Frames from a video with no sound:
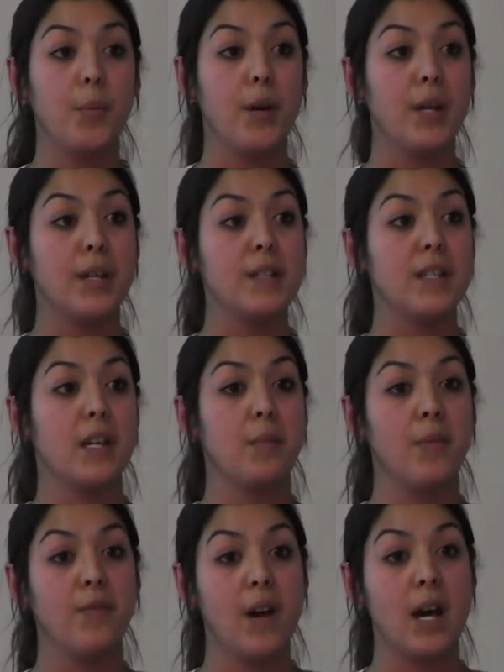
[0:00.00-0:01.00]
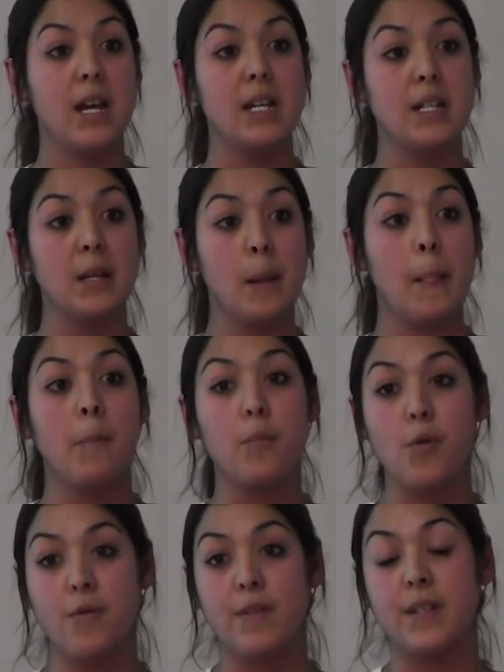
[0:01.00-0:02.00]
workers that can provide
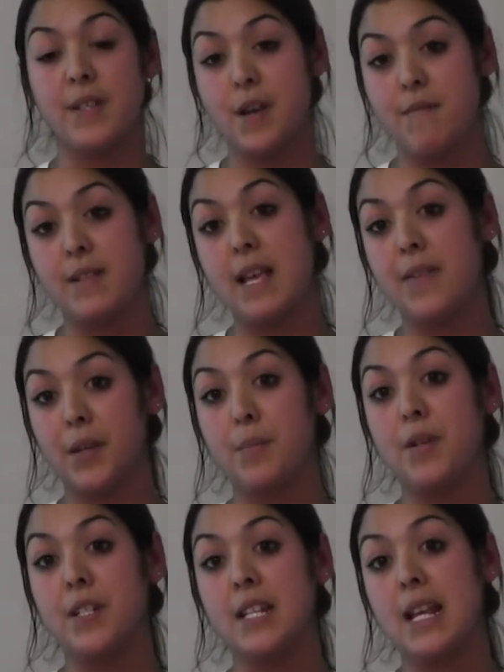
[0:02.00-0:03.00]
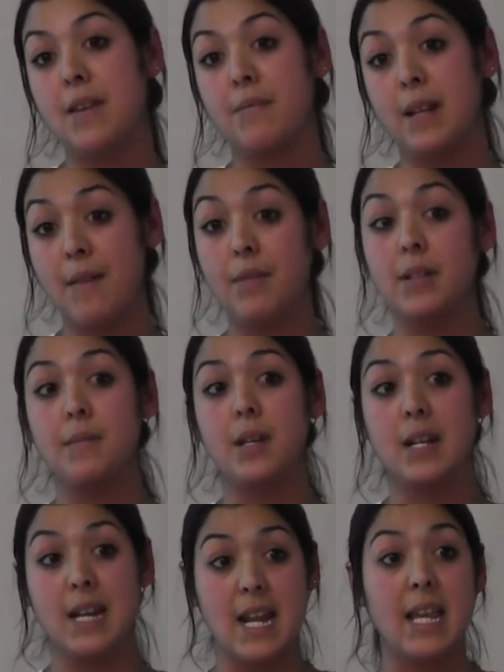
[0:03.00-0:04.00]
more of a service at the community level
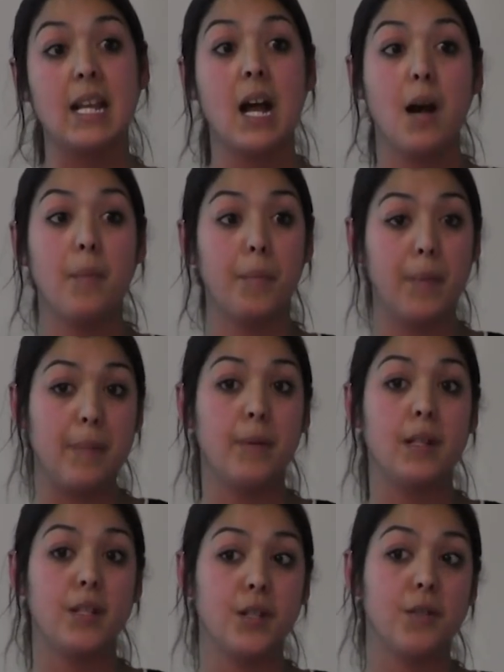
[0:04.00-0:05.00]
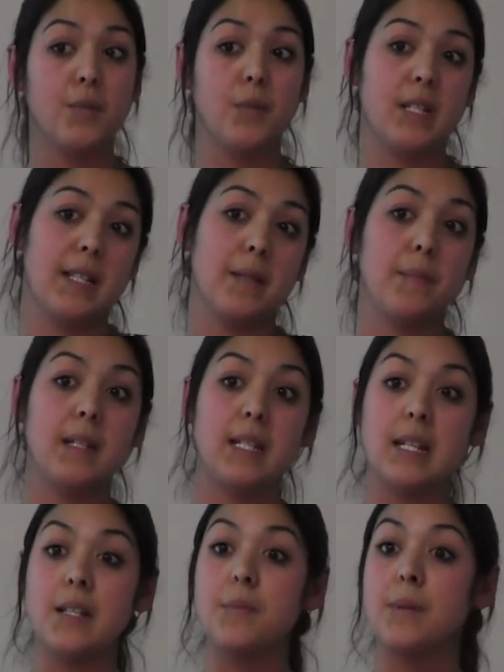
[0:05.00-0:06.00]
and link up people and children with
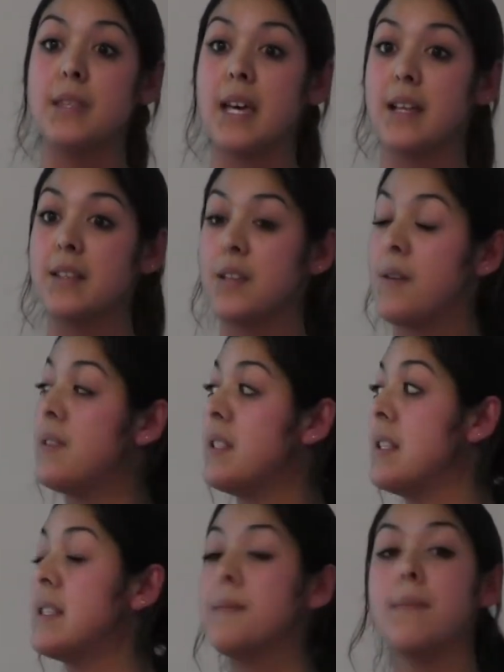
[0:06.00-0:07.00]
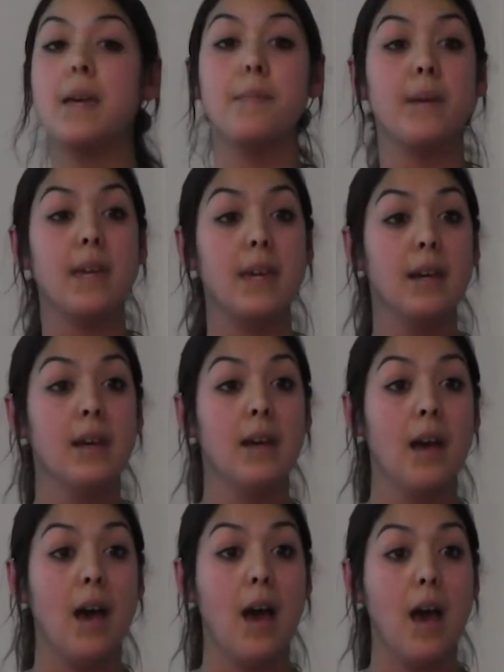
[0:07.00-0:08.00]
disabilities with health services that may be
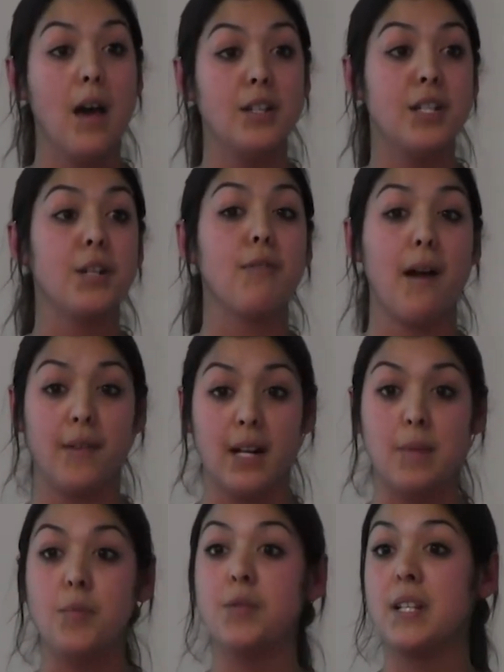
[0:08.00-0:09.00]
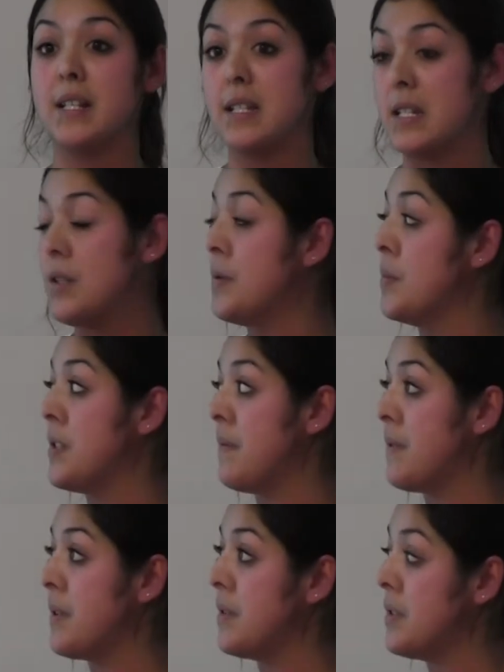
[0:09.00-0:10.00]
geographically more distant or more
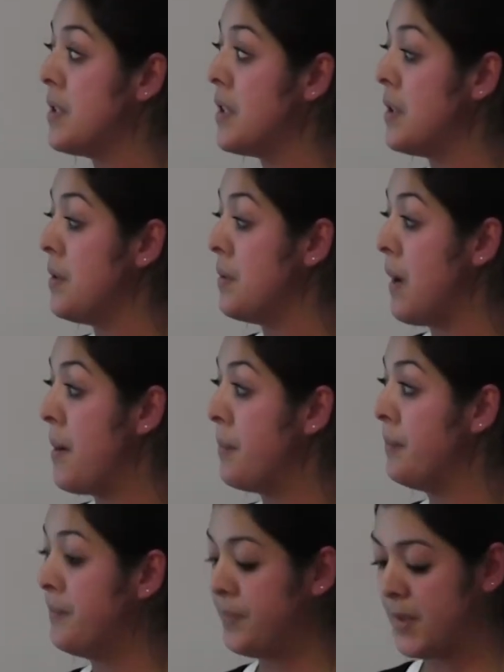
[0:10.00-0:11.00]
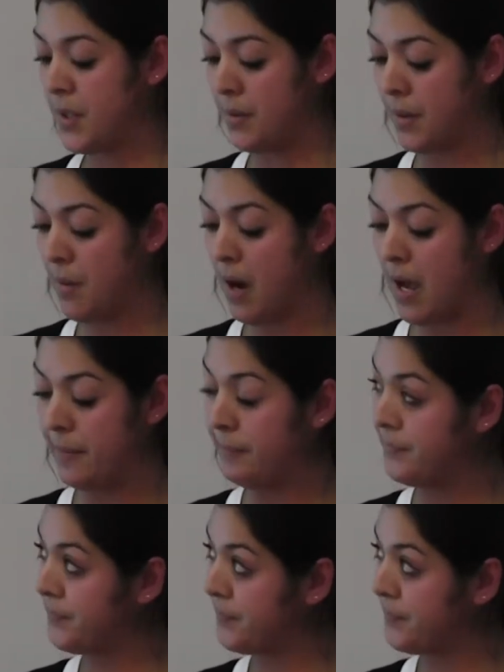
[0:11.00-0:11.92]
difficult to acquire.